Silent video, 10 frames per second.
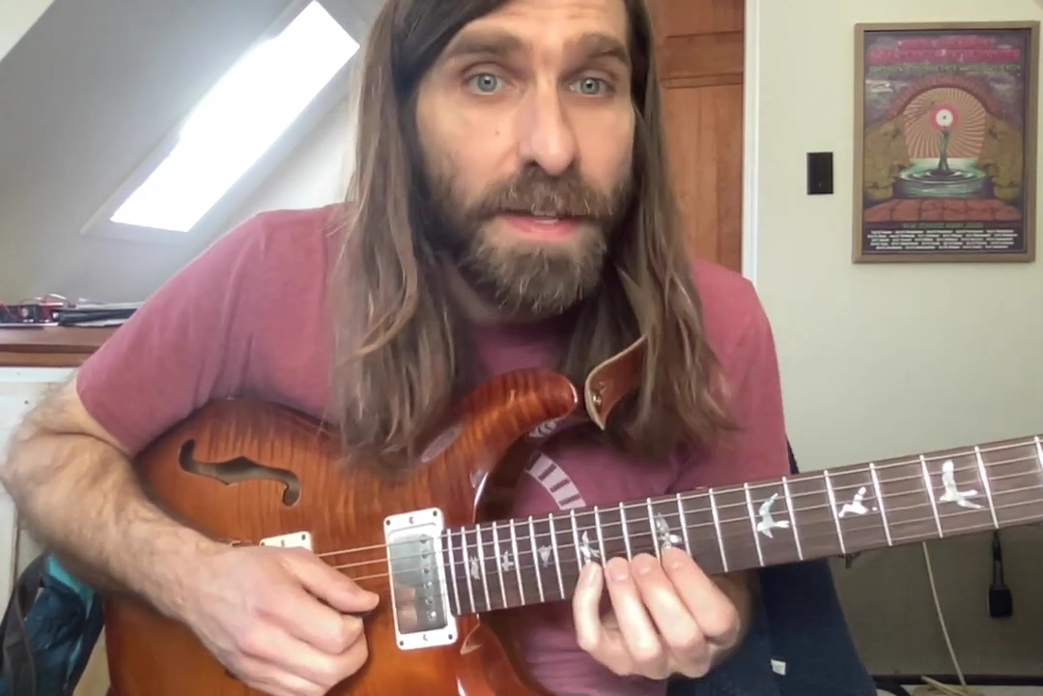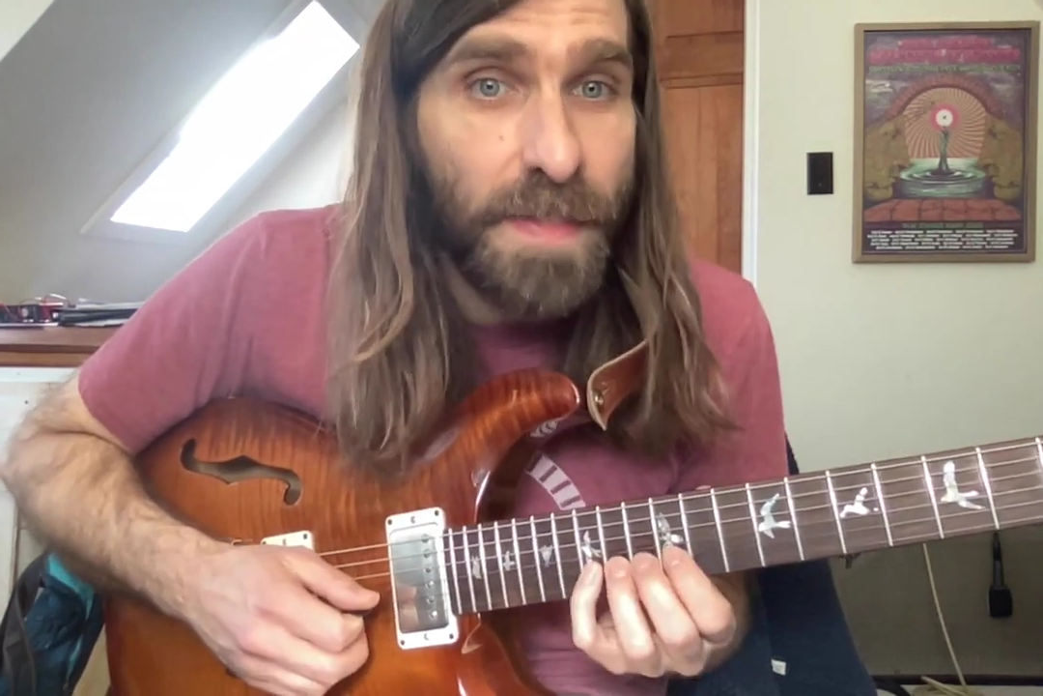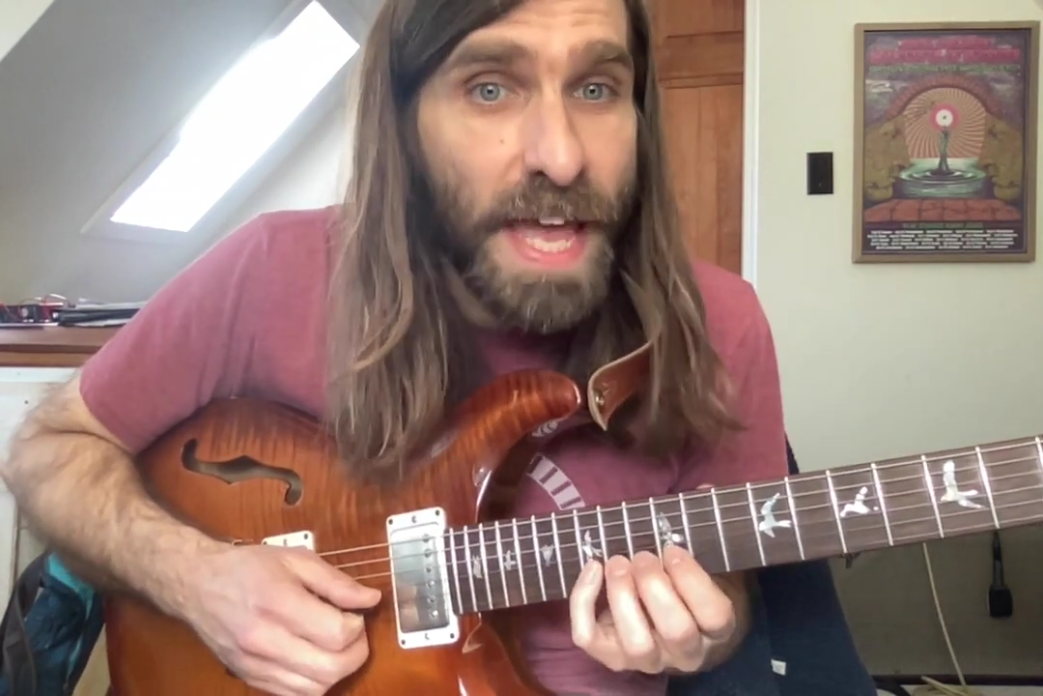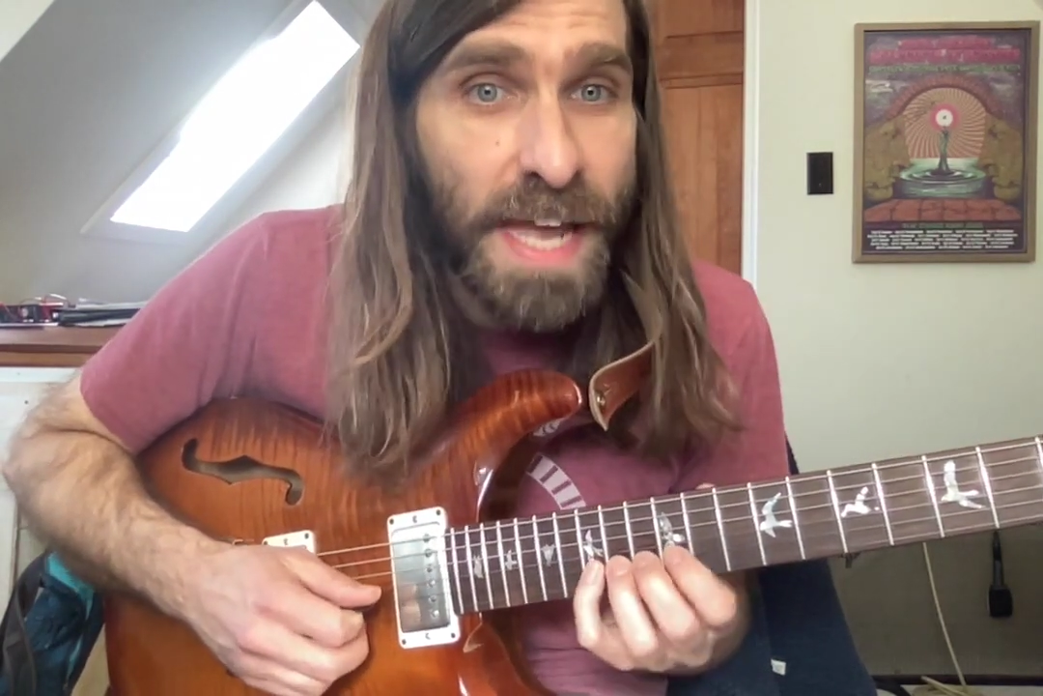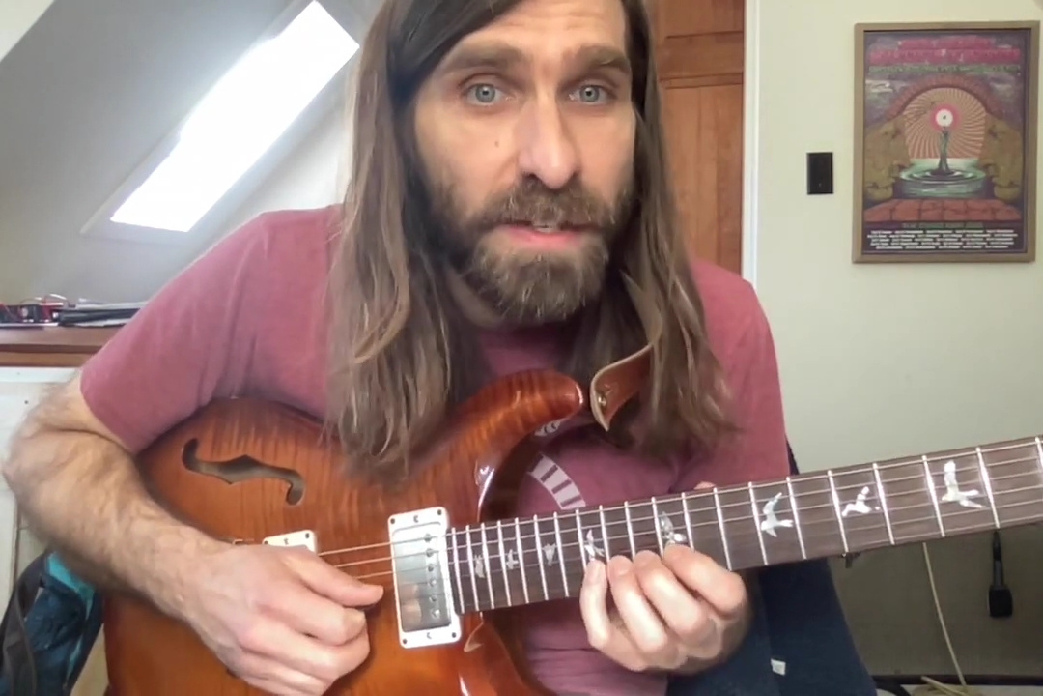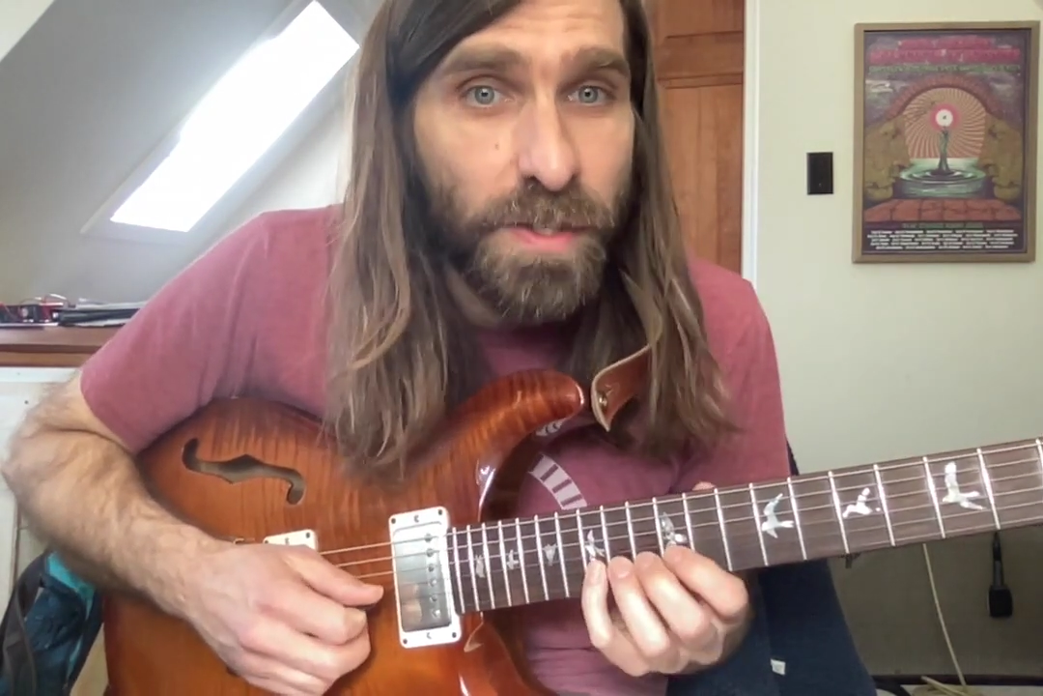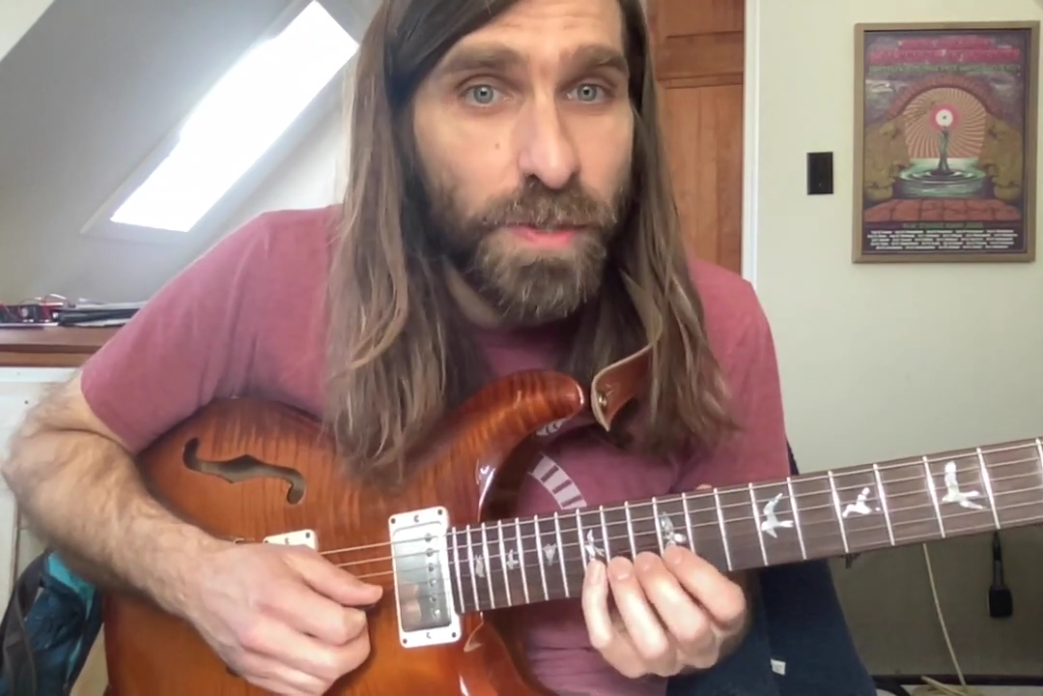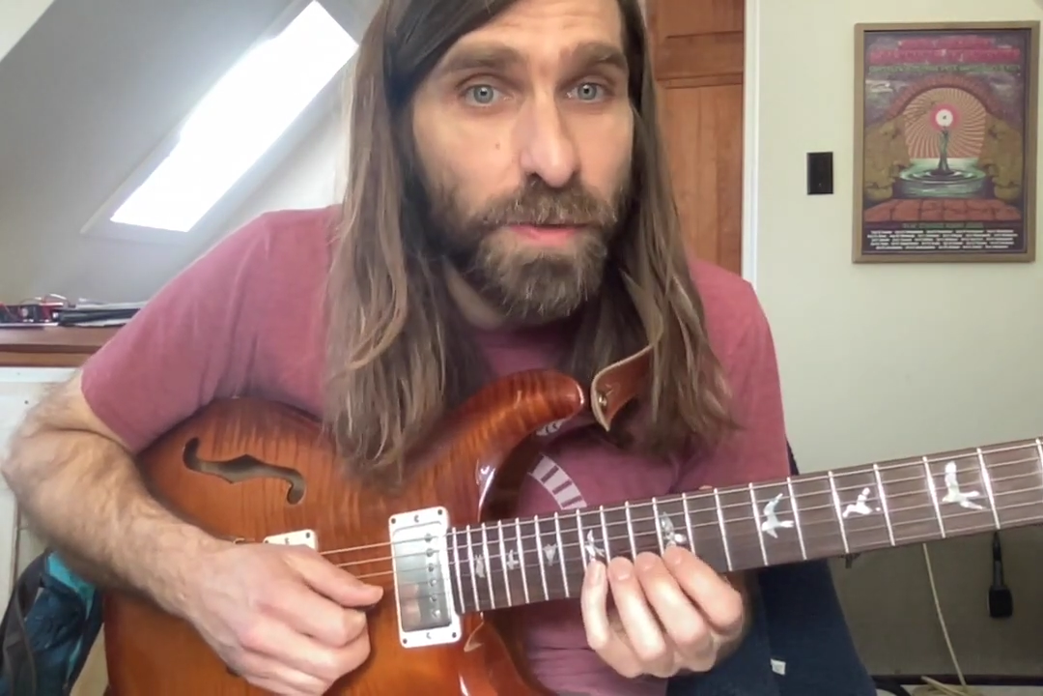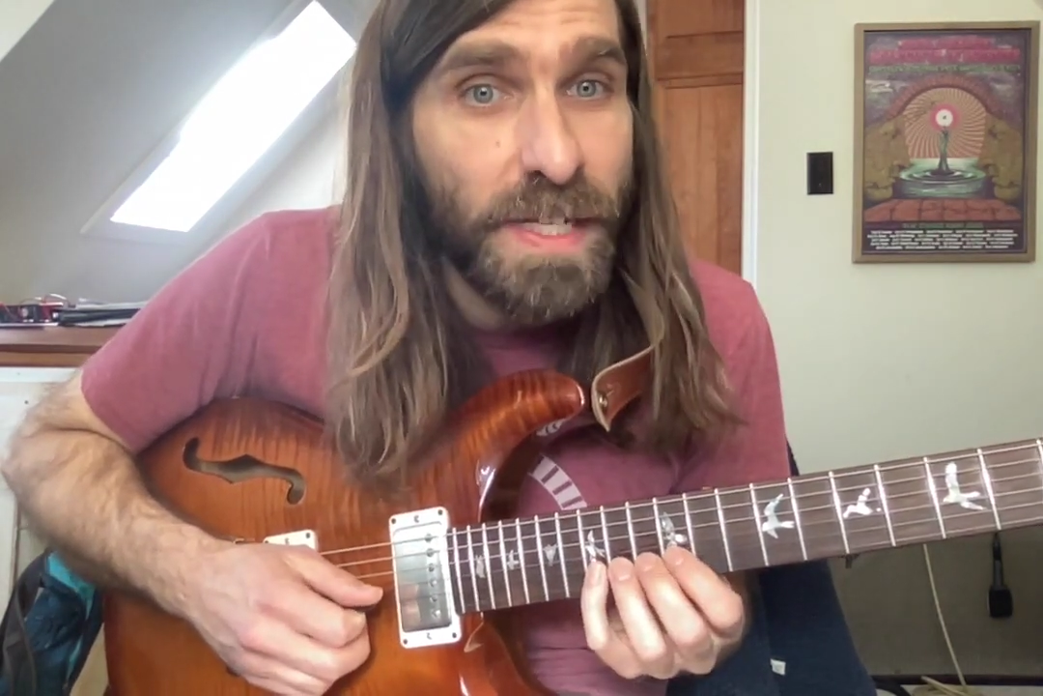Then you do